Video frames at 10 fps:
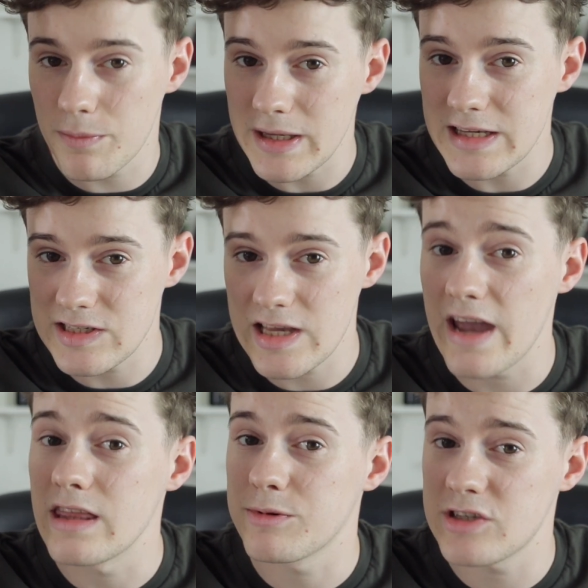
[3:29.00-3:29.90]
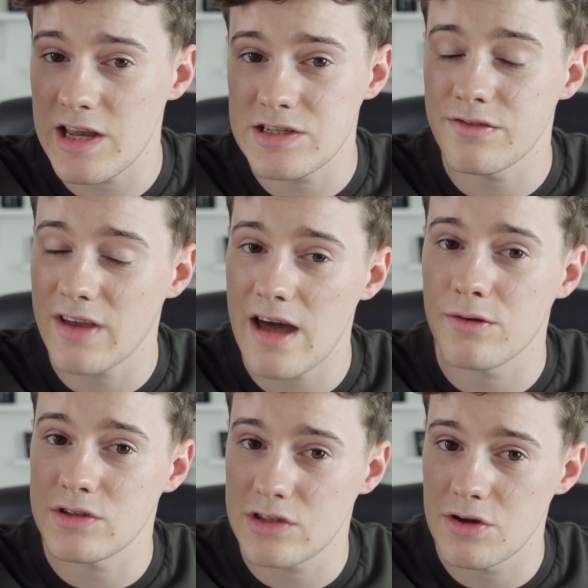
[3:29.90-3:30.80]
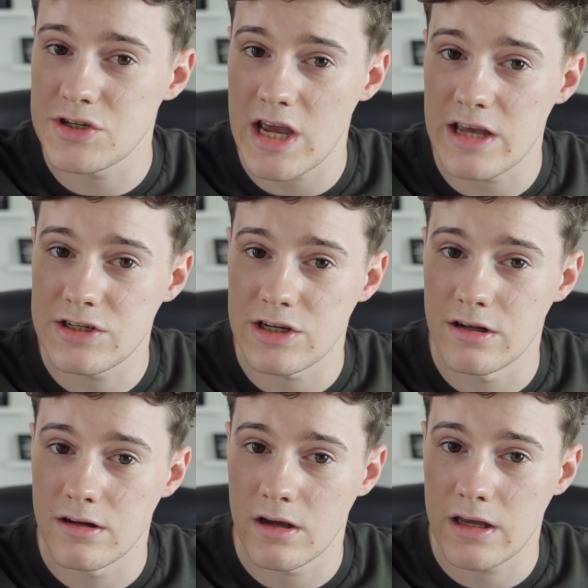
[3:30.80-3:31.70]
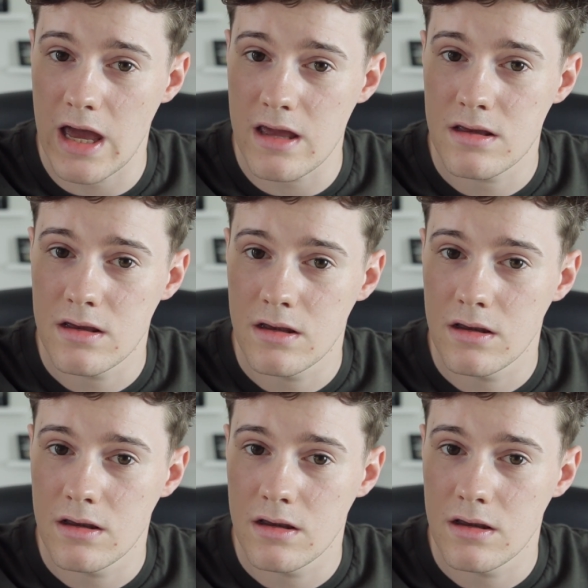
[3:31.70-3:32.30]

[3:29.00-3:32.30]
the PCA, the Protection of Candles Association, okay?